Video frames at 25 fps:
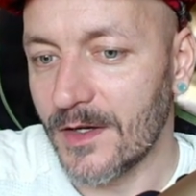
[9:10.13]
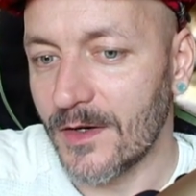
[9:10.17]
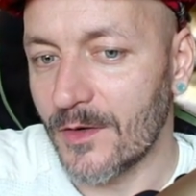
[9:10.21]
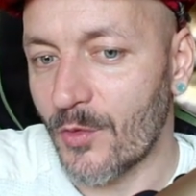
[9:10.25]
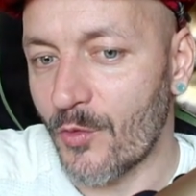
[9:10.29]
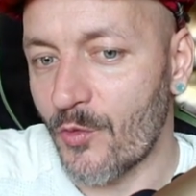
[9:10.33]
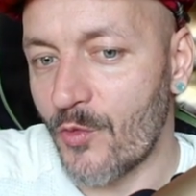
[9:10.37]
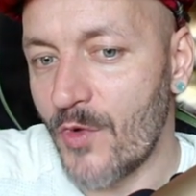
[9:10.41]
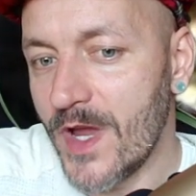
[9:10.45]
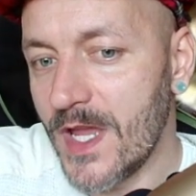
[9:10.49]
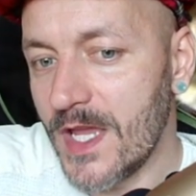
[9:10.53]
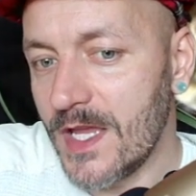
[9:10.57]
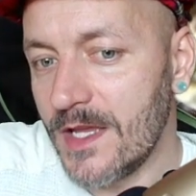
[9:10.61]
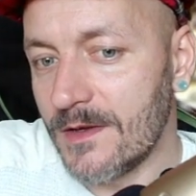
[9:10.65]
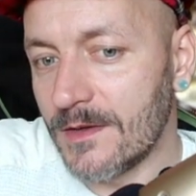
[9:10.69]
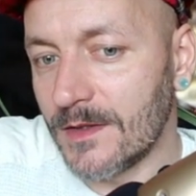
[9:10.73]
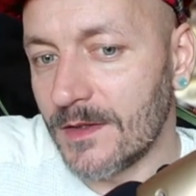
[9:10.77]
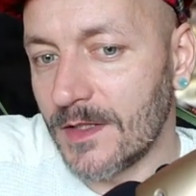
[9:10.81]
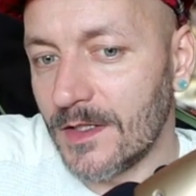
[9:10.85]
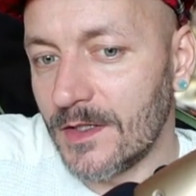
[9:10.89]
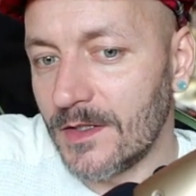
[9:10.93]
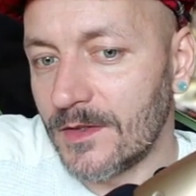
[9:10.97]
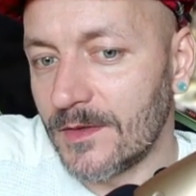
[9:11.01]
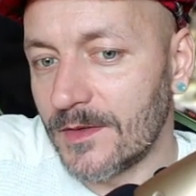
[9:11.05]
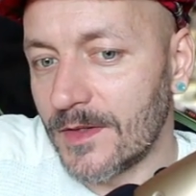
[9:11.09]
We
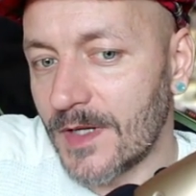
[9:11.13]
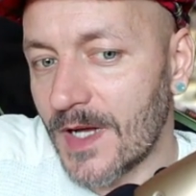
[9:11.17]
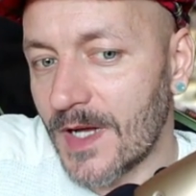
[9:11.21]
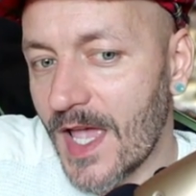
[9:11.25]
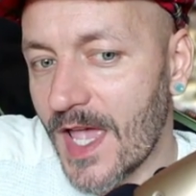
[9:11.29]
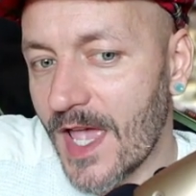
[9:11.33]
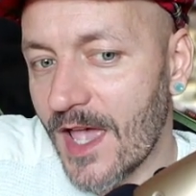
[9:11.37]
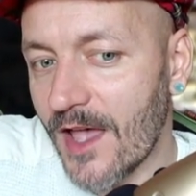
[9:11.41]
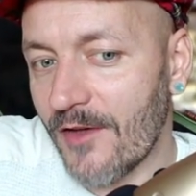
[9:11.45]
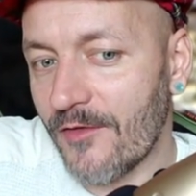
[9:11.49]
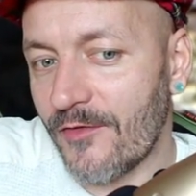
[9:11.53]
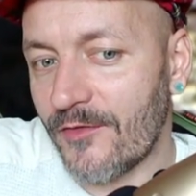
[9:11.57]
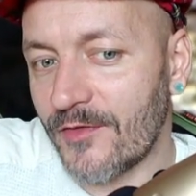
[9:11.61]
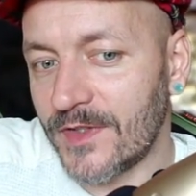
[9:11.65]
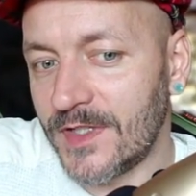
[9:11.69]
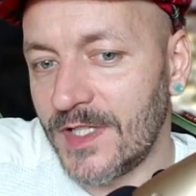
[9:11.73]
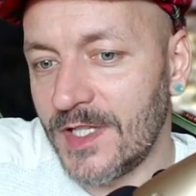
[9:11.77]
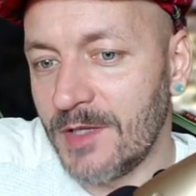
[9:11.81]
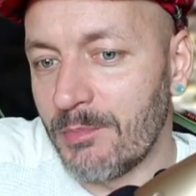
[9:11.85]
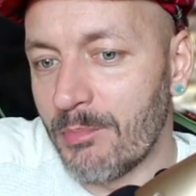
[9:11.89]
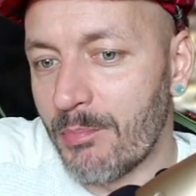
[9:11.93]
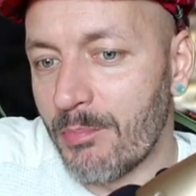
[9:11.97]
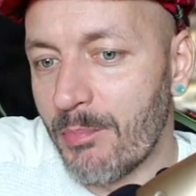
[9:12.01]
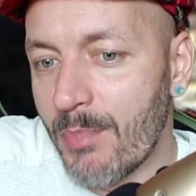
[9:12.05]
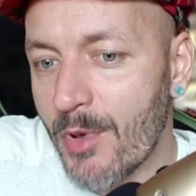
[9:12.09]
have the
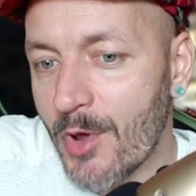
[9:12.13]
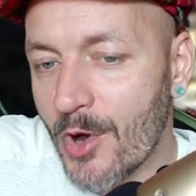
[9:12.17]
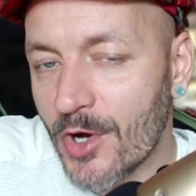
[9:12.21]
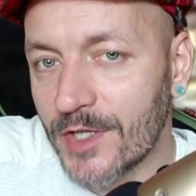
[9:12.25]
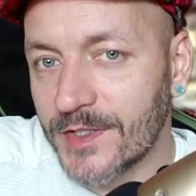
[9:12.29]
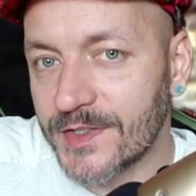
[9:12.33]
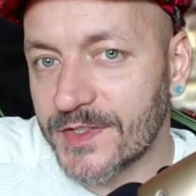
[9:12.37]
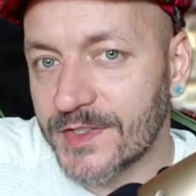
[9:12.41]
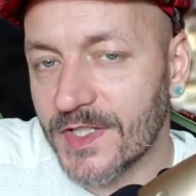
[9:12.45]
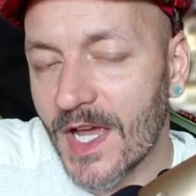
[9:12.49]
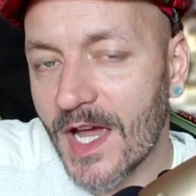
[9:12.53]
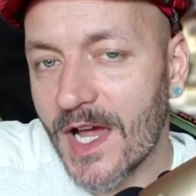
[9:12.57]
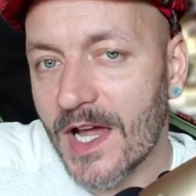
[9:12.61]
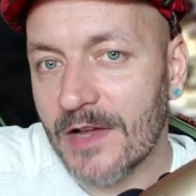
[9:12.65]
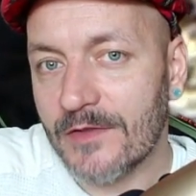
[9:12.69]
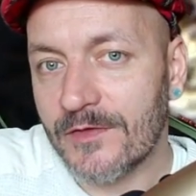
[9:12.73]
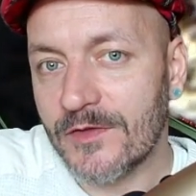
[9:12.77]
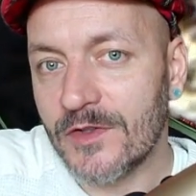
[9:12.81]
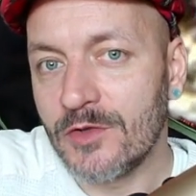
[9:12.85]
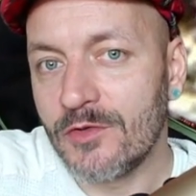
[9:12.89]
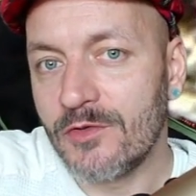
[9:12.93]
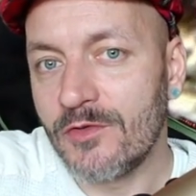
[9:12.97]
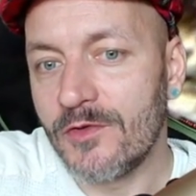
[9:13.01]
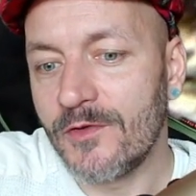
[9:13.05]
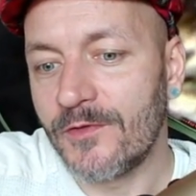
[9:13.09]
bird's eye
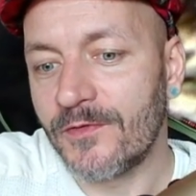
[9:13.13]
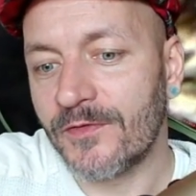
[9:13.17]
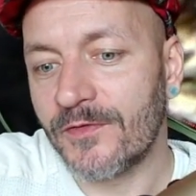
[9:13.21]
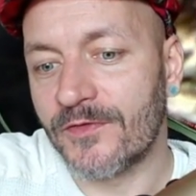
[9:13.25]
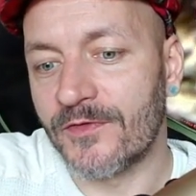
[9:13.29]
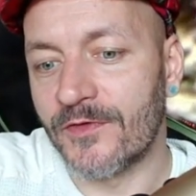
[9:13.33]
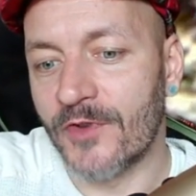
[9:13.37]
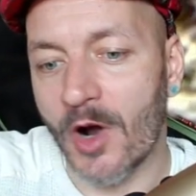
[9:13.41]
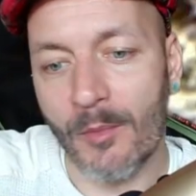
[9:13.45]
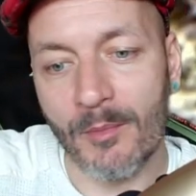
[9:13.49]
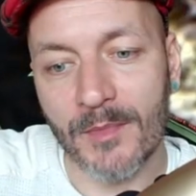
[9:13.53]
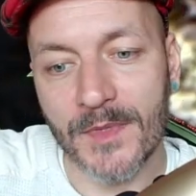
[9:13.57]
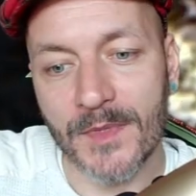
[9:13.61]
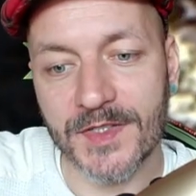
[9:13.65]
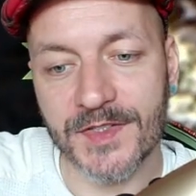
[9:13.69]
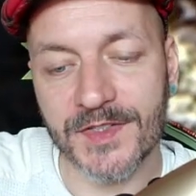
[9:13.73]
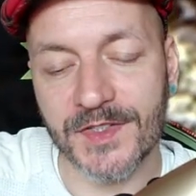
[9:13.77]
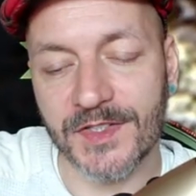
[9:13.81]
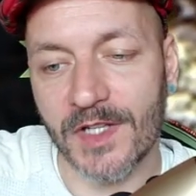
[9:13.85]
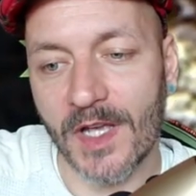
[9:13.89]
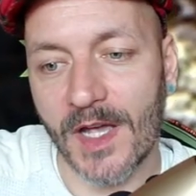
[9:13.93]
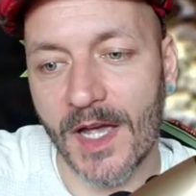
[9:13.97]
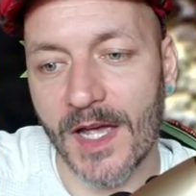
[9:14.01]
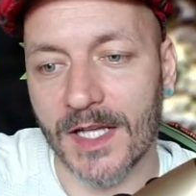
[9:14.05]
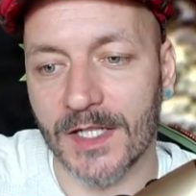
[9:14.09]
view from the
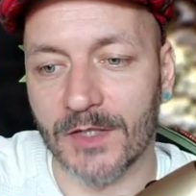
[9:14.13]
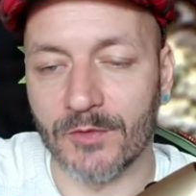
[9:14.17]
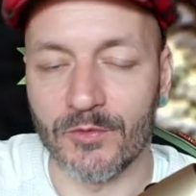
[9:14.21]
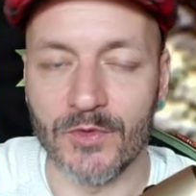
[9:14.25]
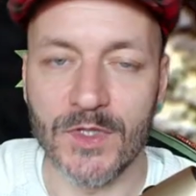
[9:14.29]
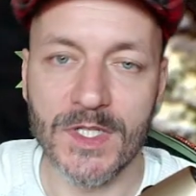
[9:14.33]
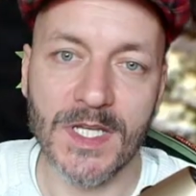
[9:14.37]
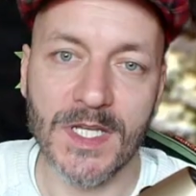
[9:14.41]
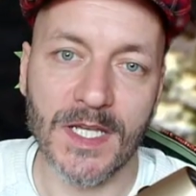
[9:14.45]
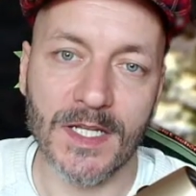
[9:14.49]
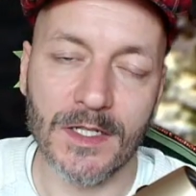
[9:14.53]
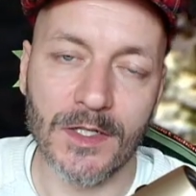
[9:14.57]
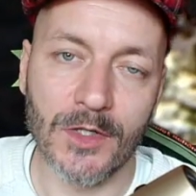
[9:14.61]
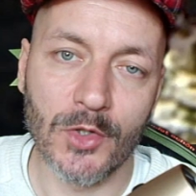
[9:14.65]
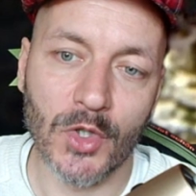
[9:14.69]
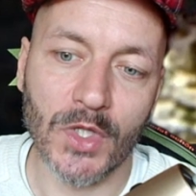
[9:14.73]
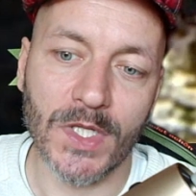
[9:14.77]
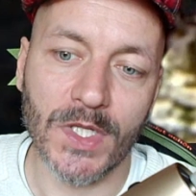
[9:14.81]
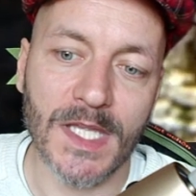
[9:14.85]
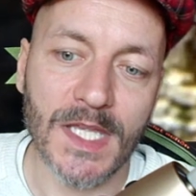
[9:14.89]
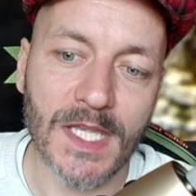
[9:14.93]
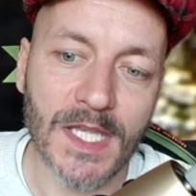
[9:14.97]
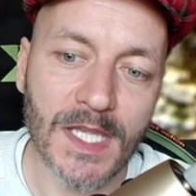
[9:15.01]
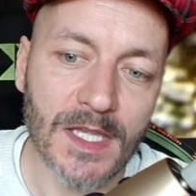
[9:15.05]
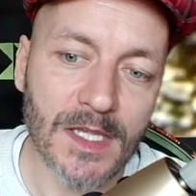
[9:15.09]
side. We can look
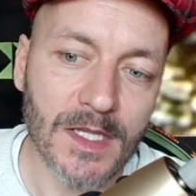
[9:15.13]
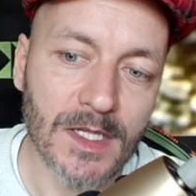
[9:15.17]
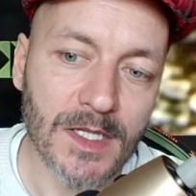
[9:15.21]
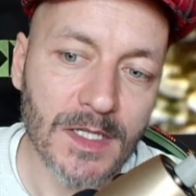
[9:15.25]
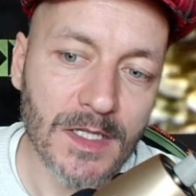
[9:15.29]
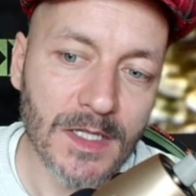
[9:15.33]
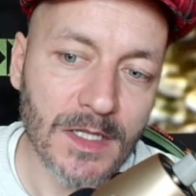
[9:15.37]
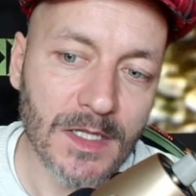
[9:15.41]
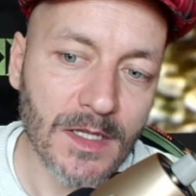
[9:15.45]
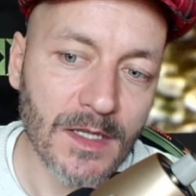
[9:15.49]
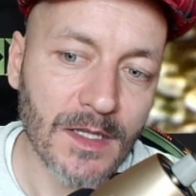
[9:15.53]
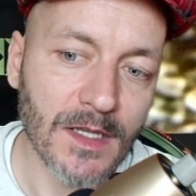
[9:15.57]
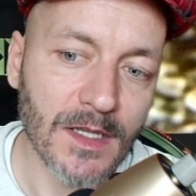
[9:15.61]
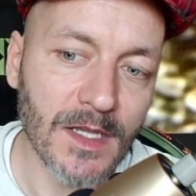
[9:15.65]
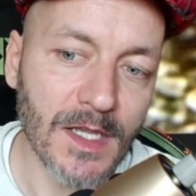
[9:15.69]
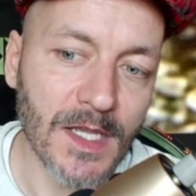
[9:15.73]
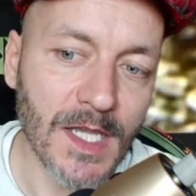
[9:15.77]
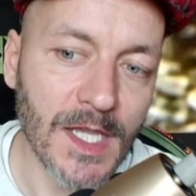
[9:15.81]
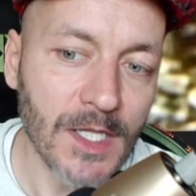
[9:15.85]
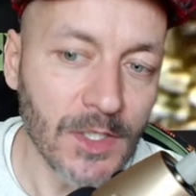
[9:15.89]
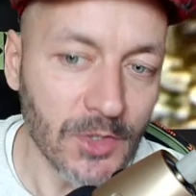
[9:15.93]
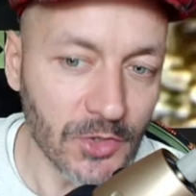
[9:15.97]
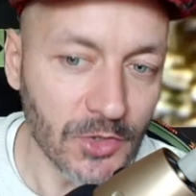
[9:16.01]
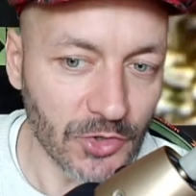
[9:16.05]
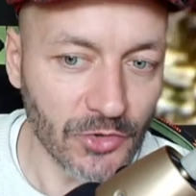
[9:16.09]

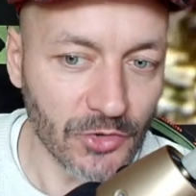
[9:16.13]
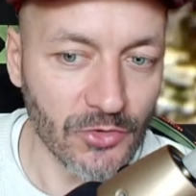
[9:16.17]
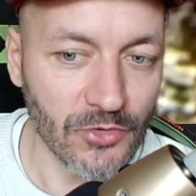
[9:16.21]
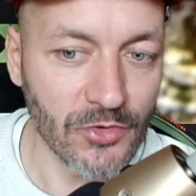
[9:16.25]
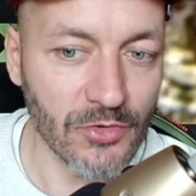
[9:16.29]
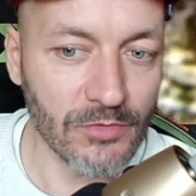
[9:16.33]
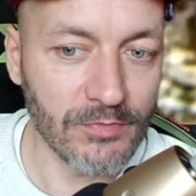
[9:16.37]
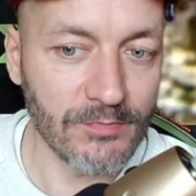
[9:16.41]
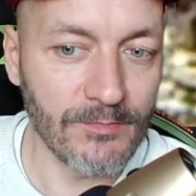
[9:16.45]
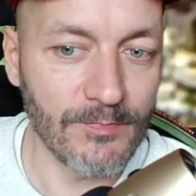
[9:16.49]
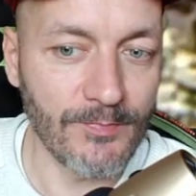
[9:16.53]
into